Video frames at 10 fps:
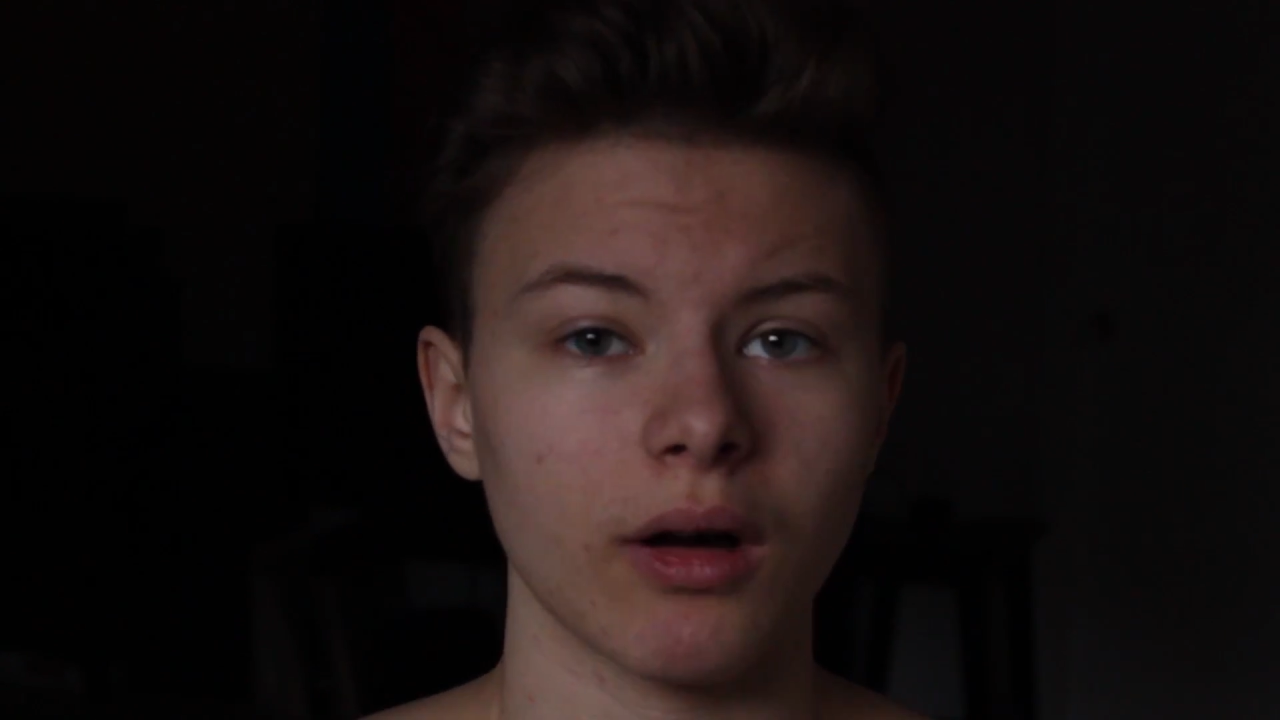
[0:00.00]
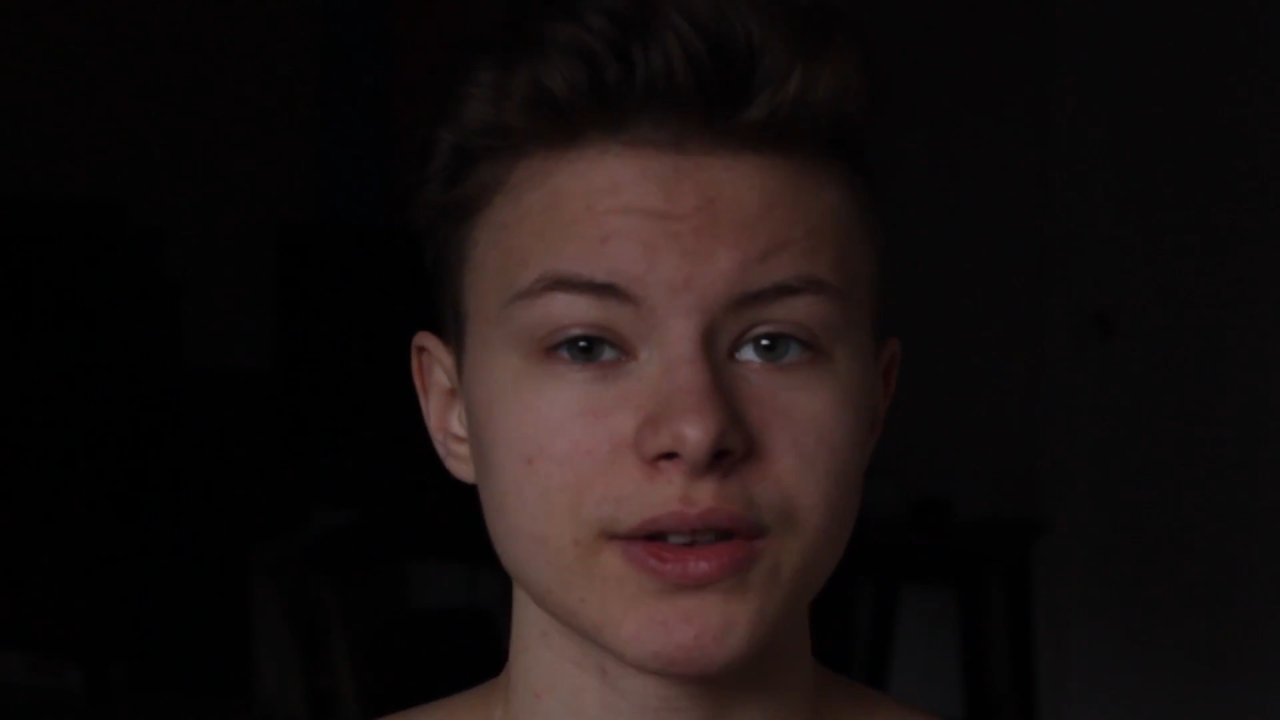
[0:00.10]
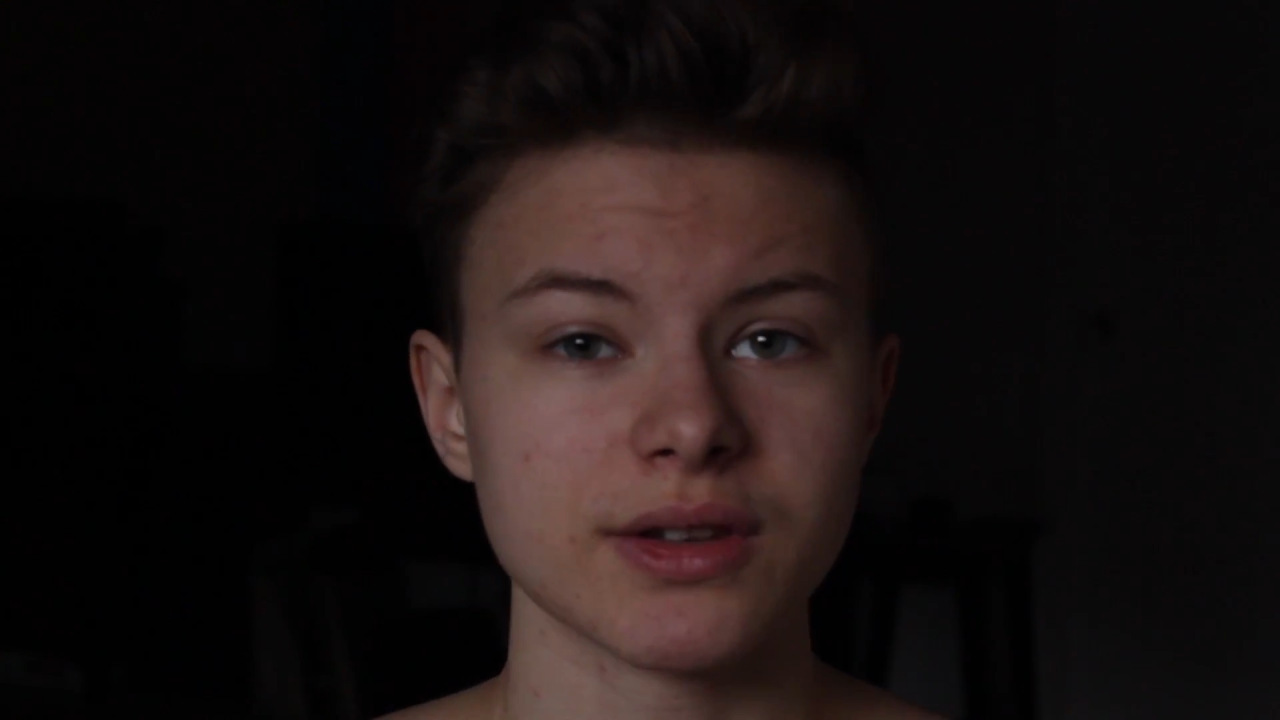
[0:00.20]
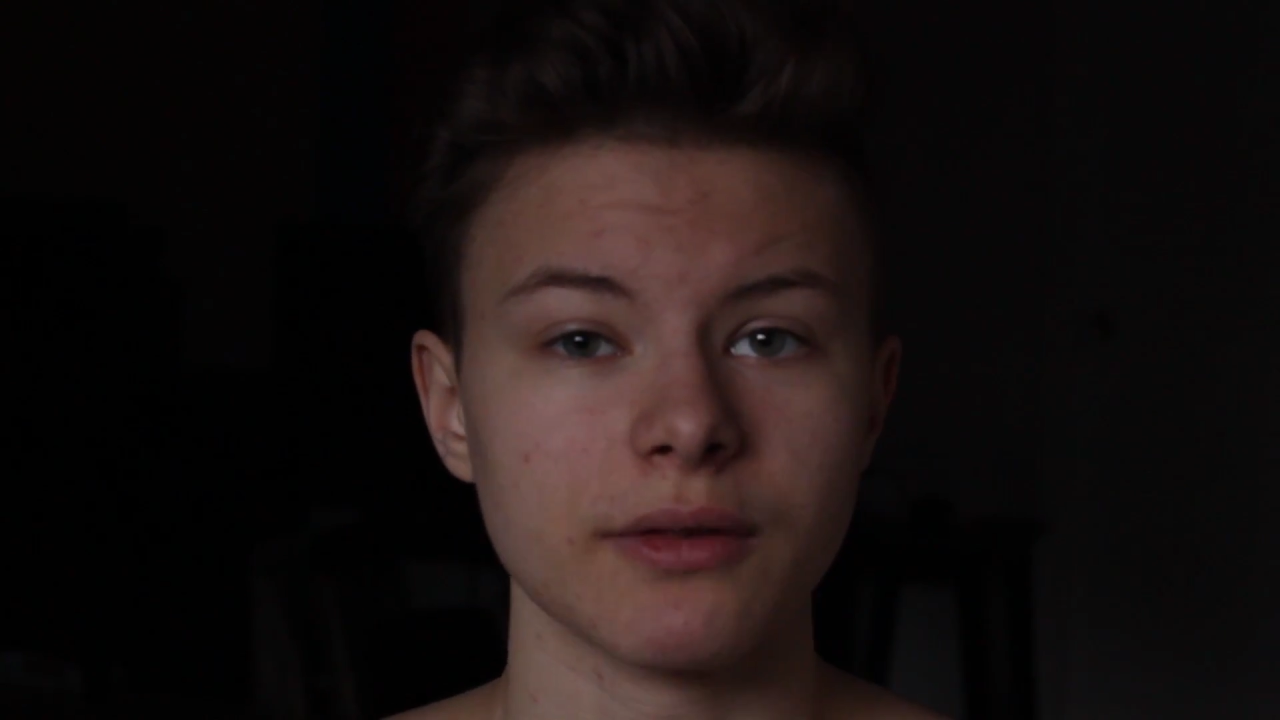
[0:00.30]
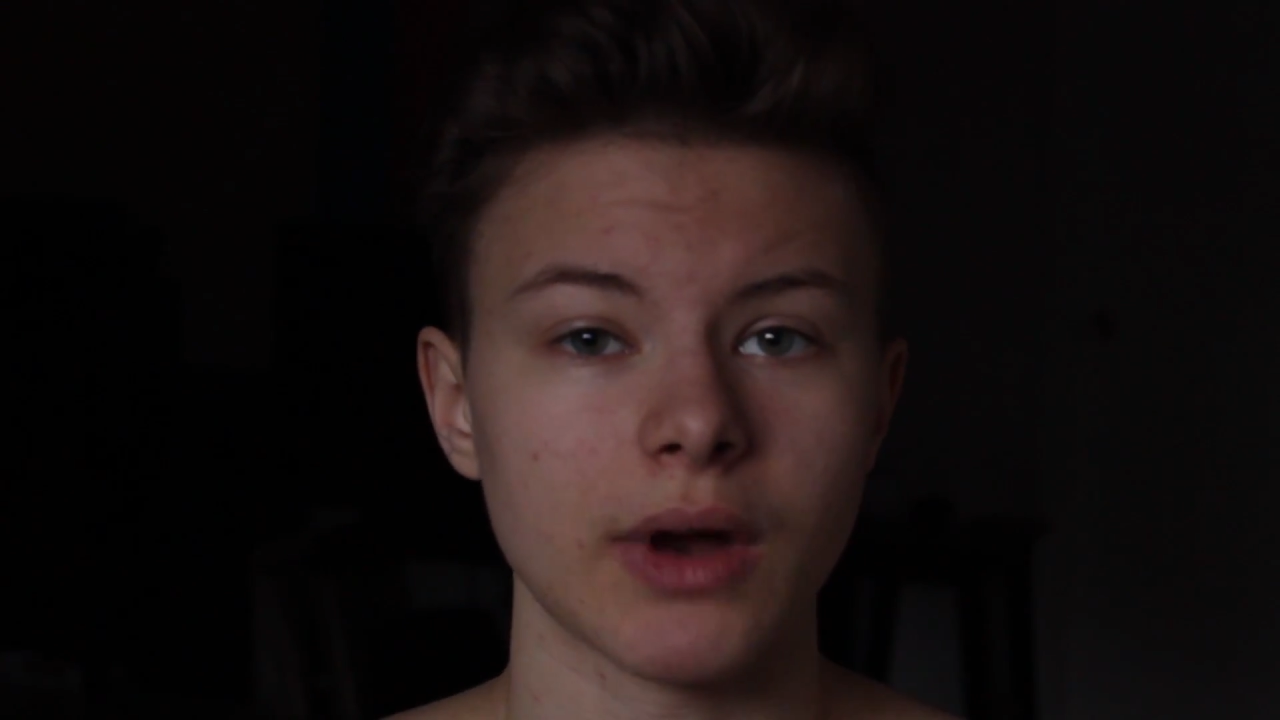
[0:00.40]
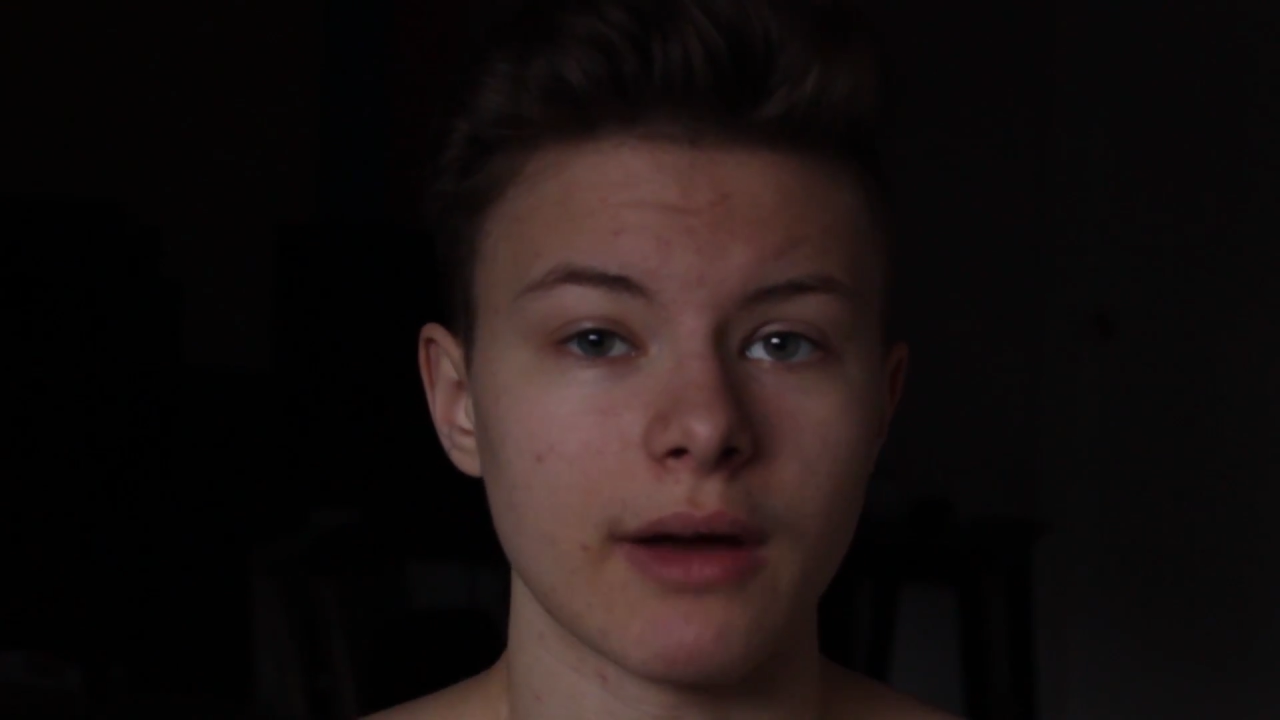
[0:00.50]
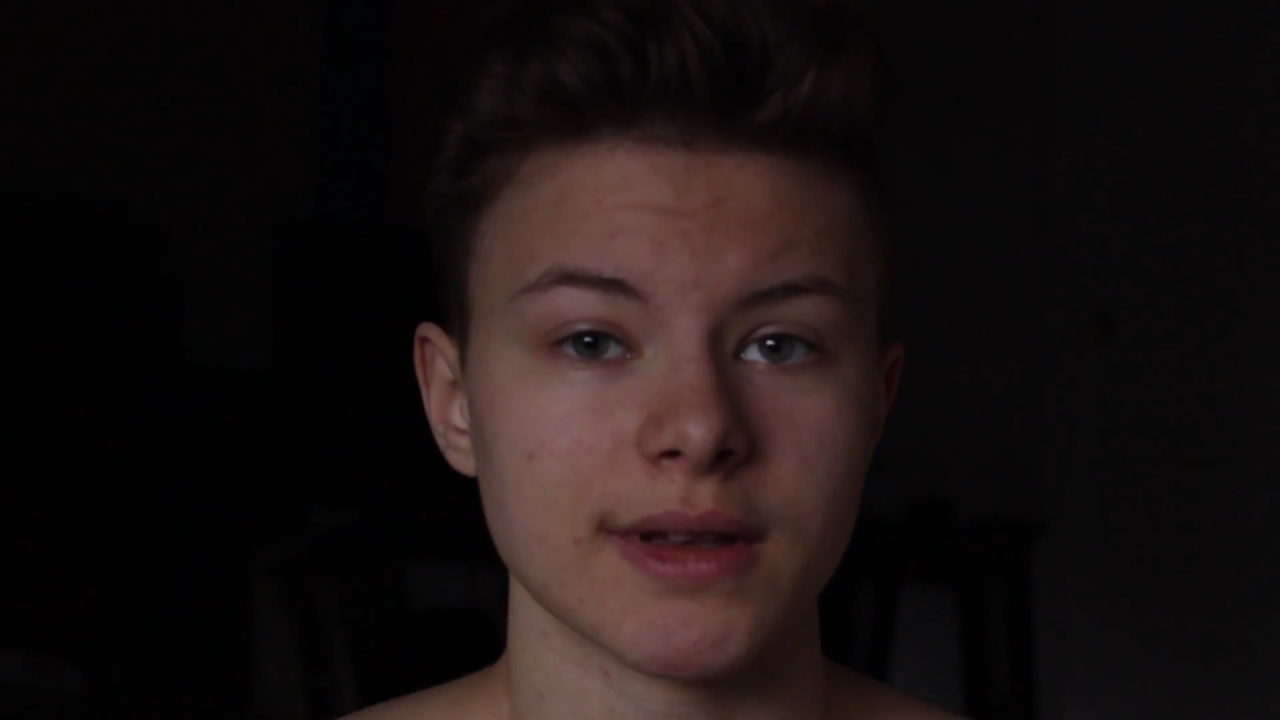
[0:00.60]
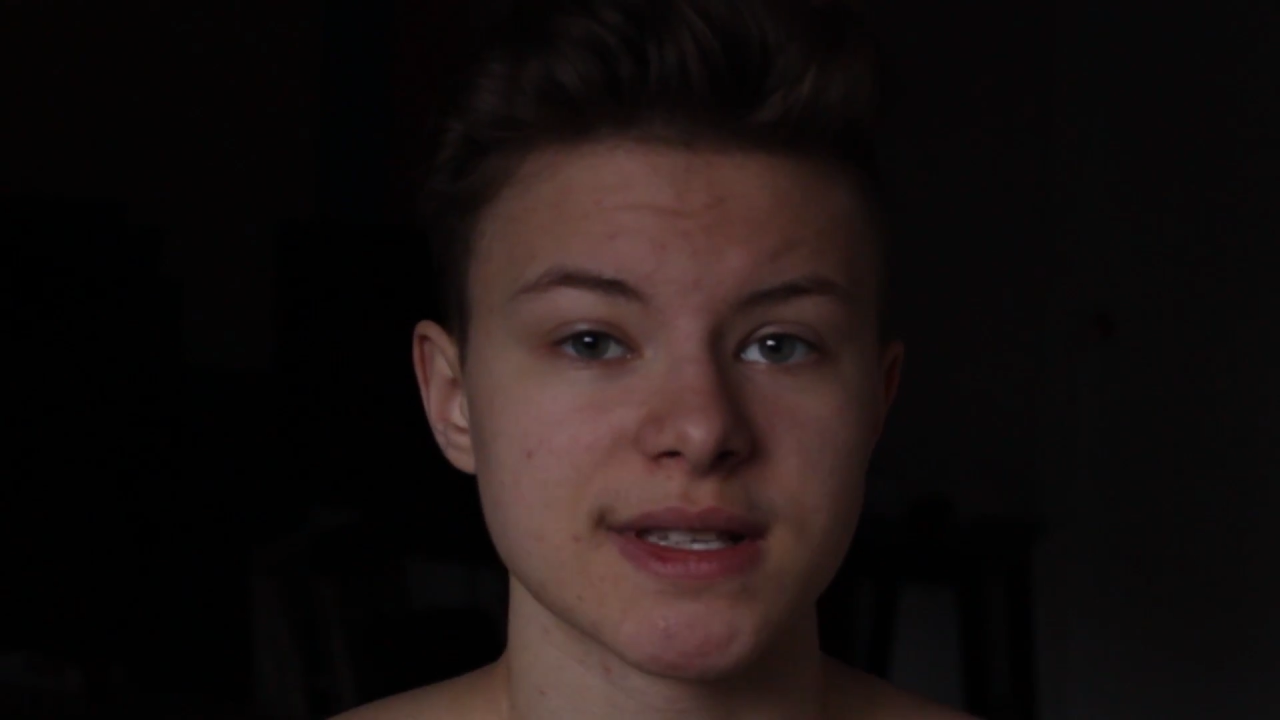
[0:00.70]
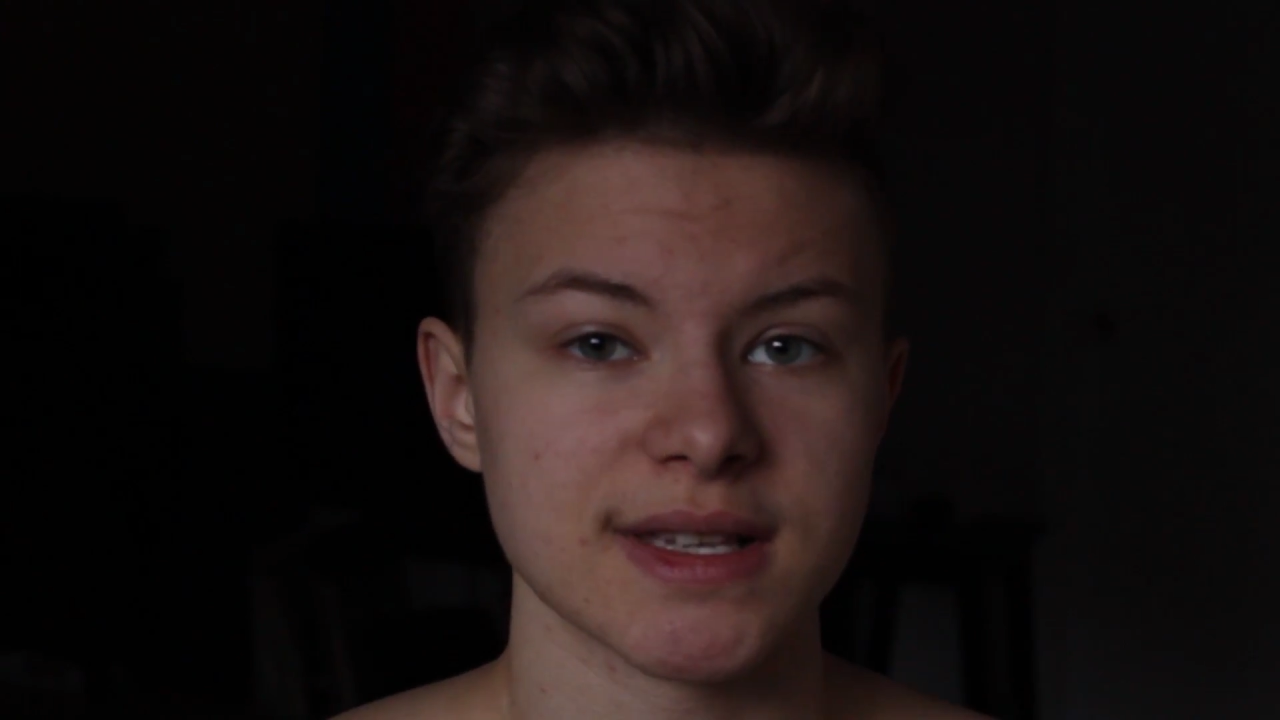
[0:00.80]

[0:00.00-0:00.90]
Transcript: Also, if you're having